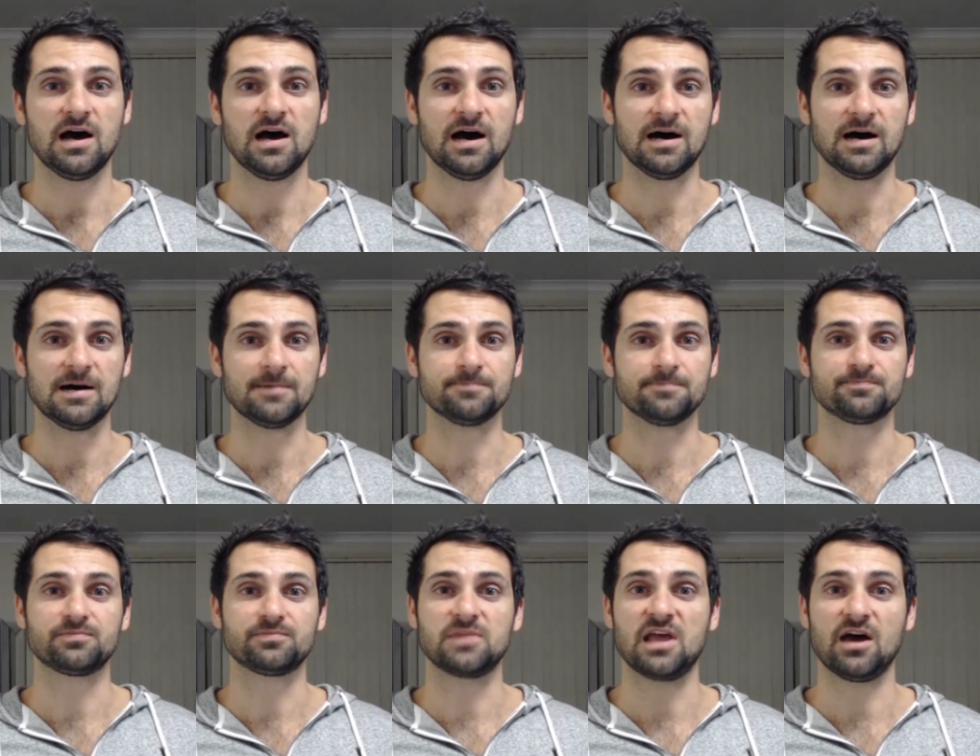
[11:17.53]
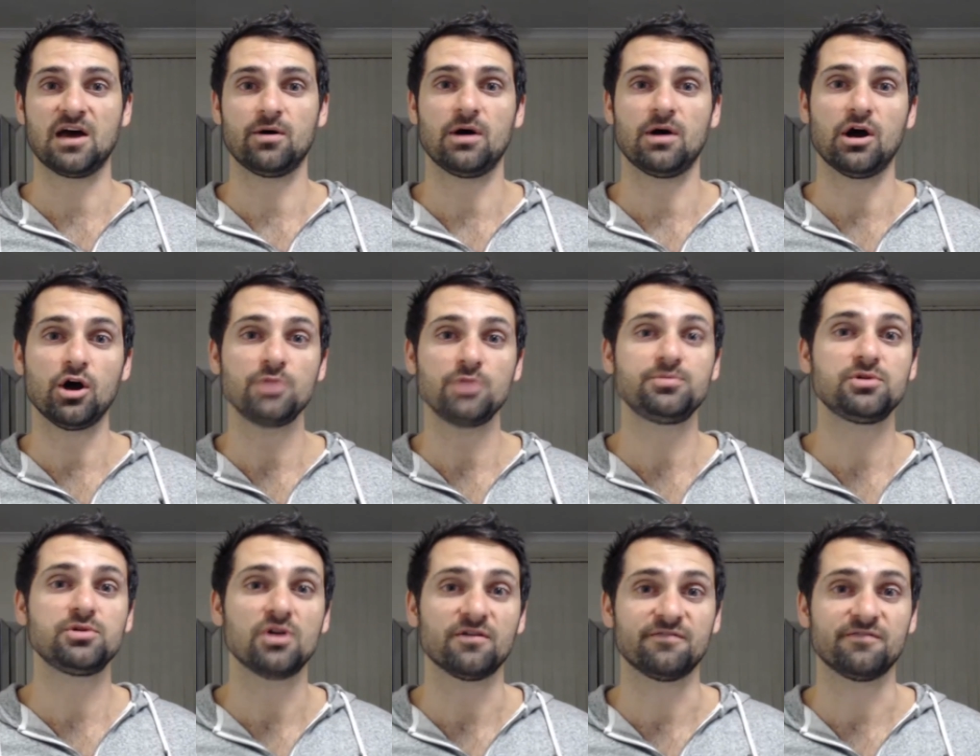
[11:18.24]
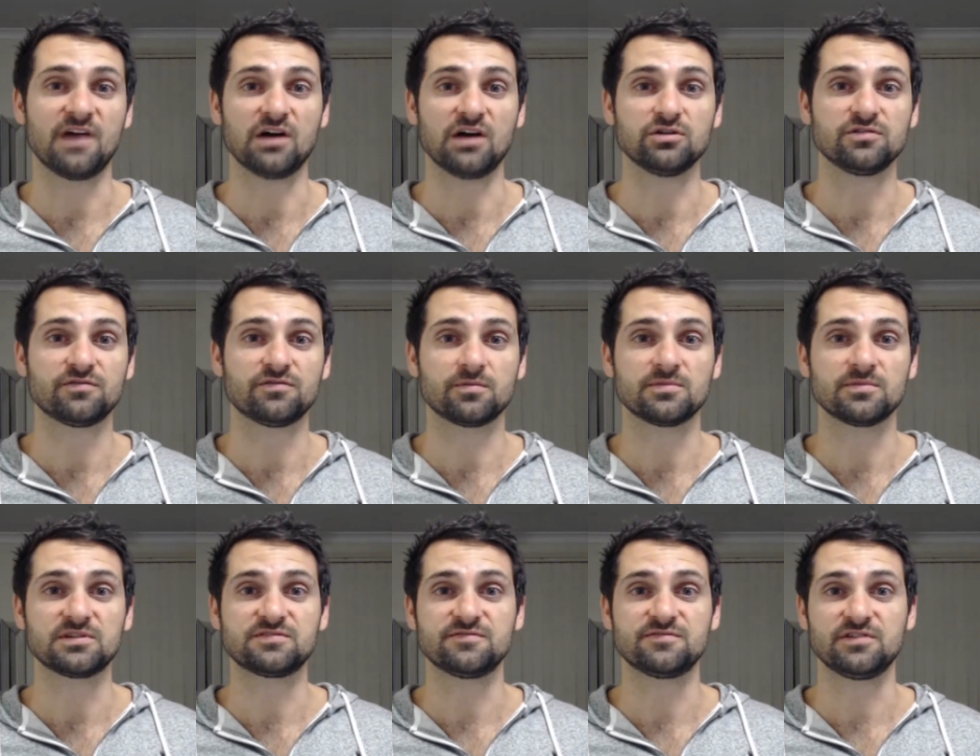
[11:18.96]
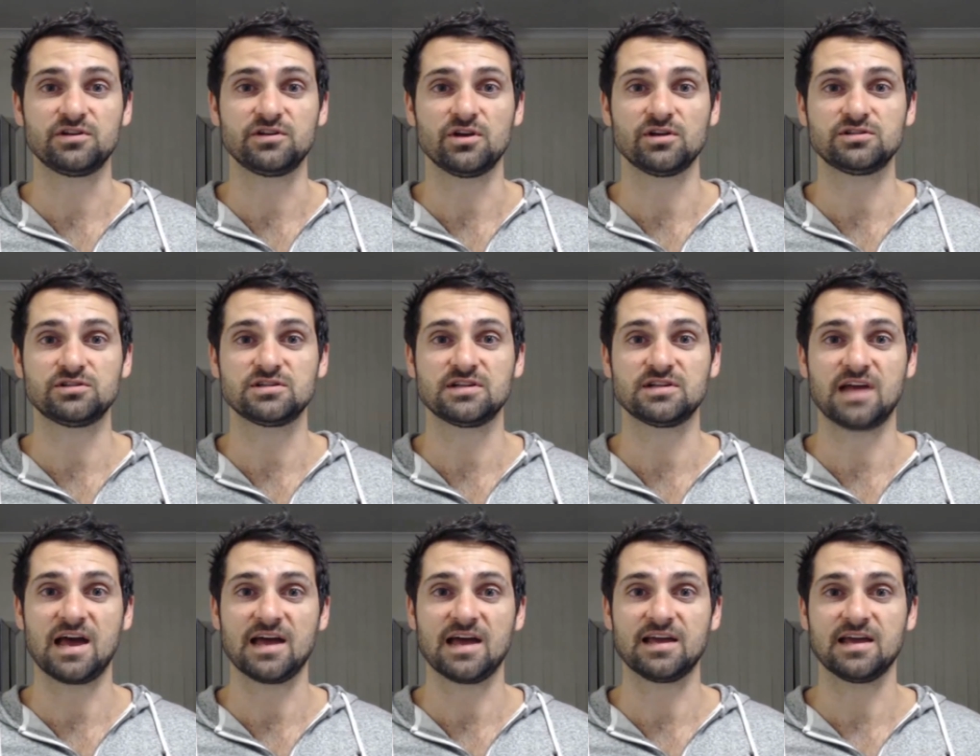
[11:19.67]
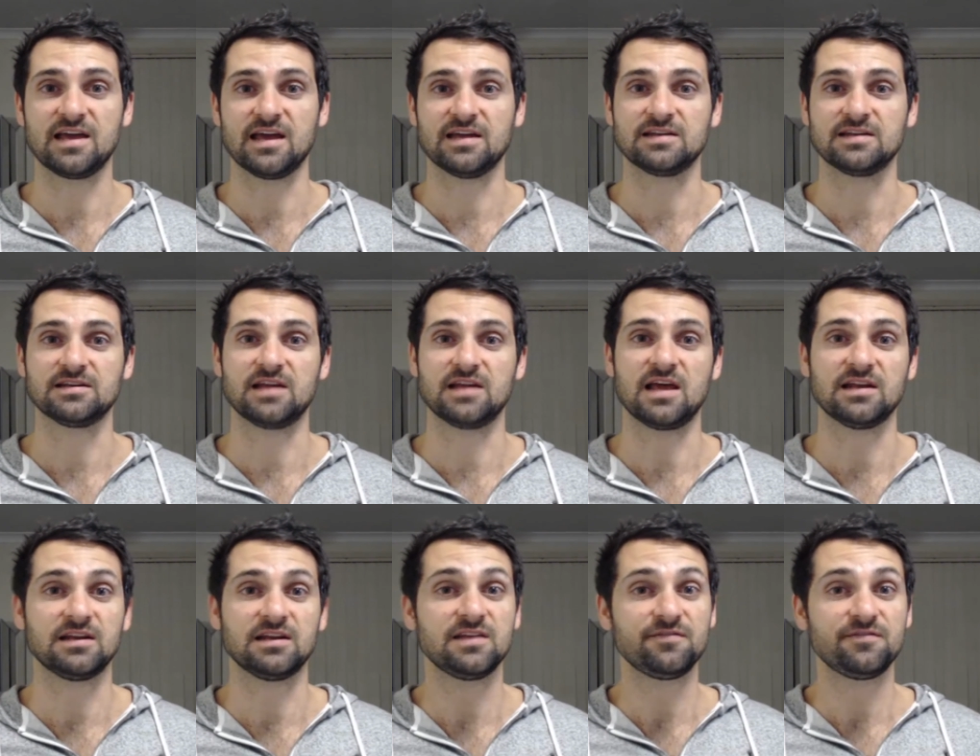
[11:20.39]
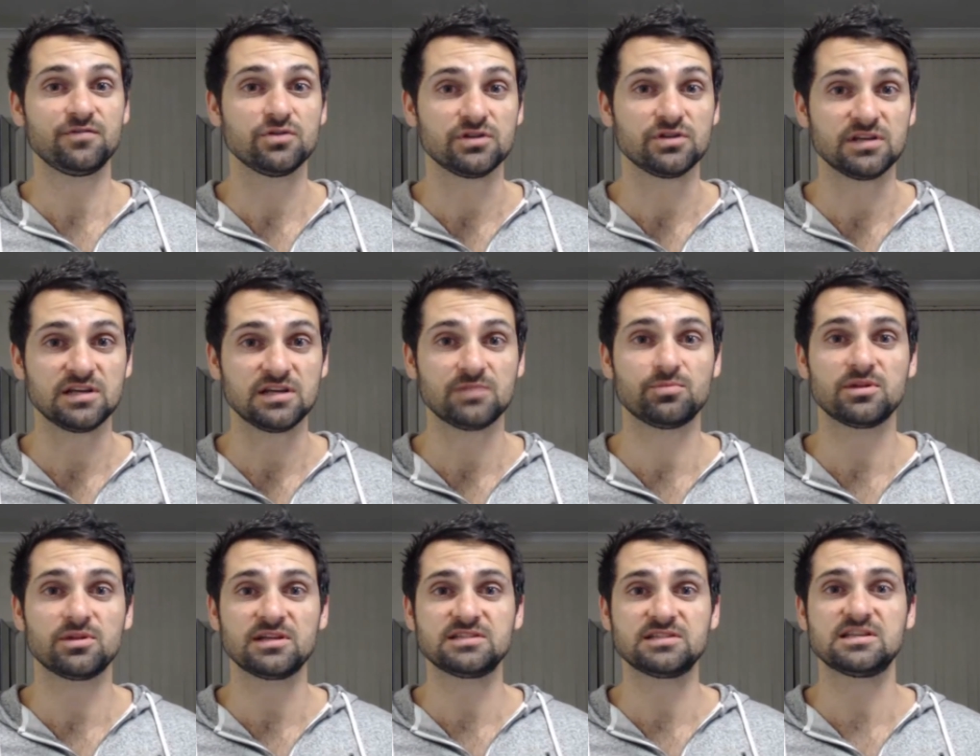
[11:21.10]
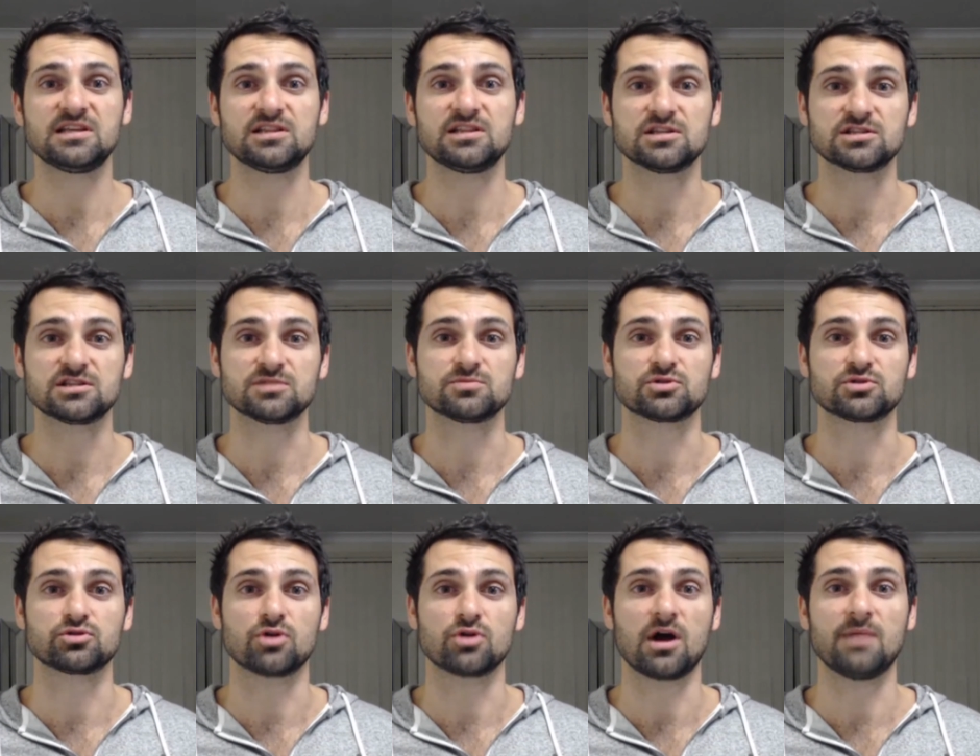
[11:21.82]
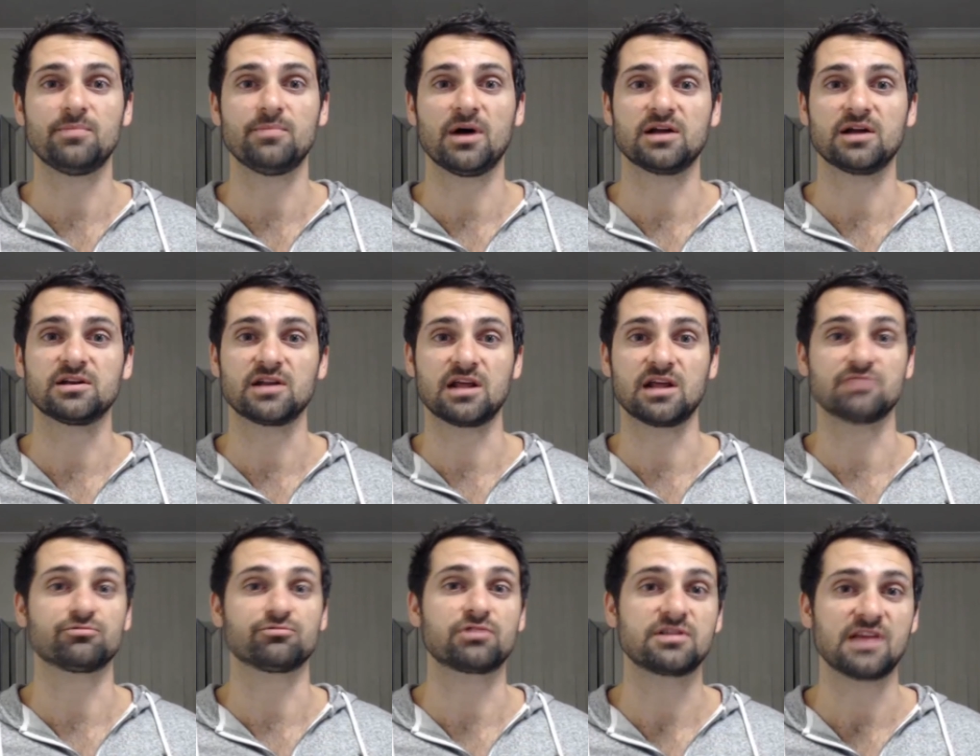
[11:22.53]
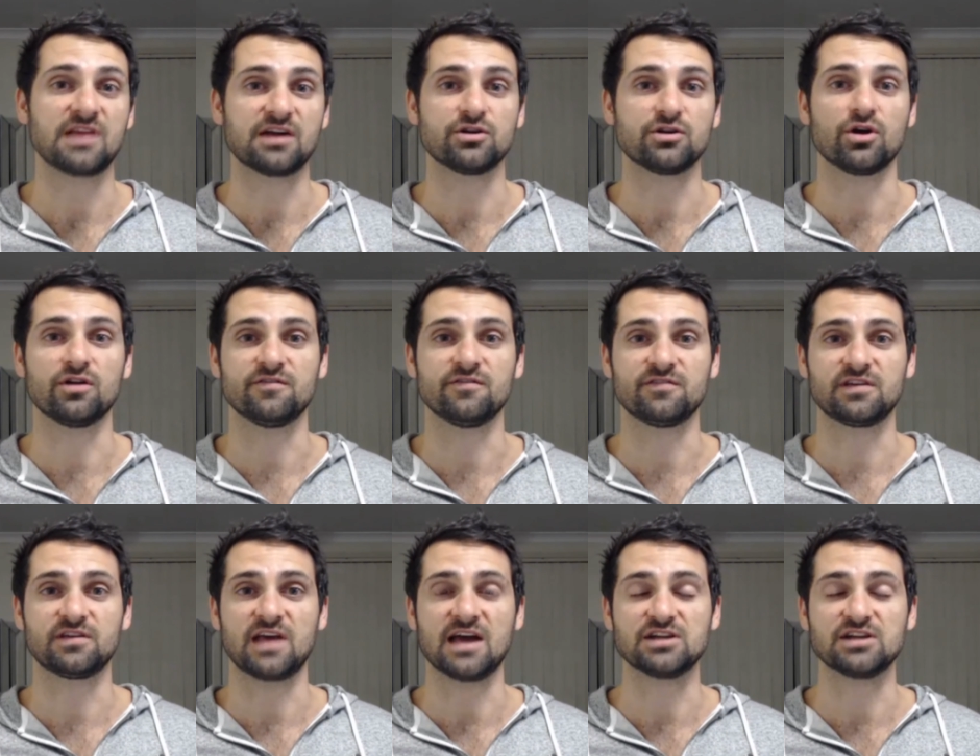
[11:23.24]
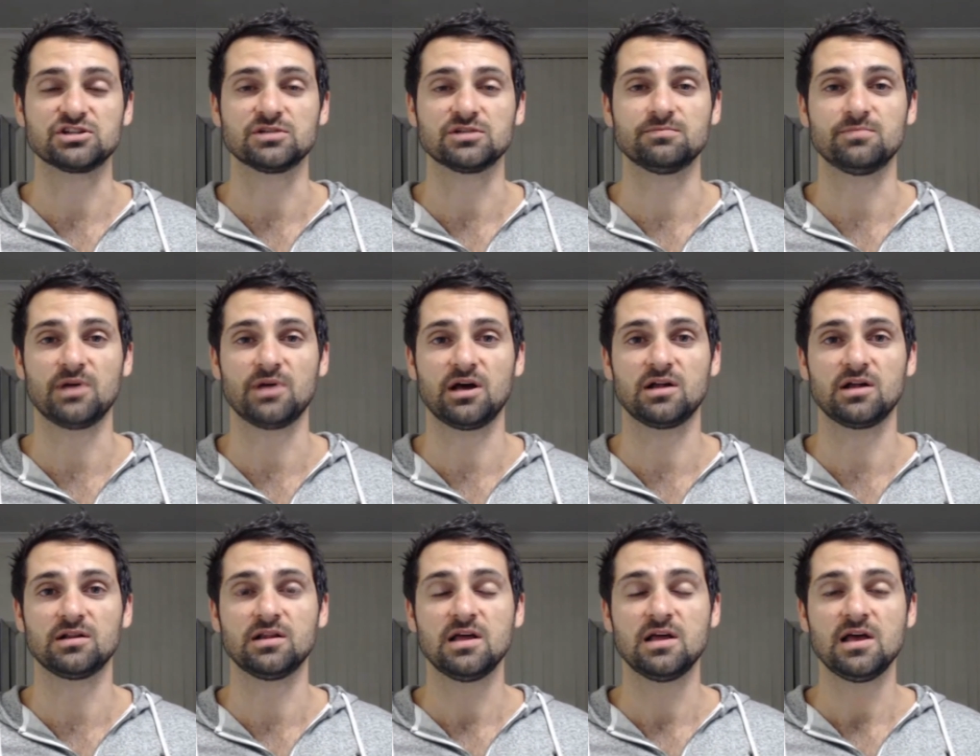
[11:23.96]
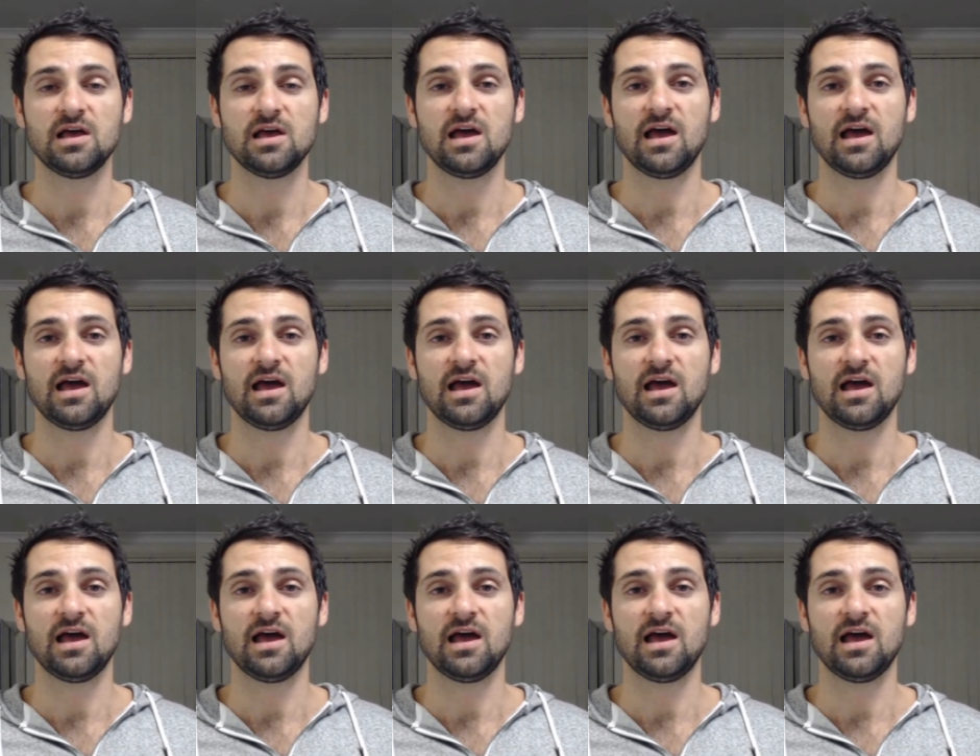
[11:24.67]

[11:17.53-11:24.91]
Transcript: Now, I hope you got value from this video today, and if you did, please hit the subscribe button and ring that notification bell,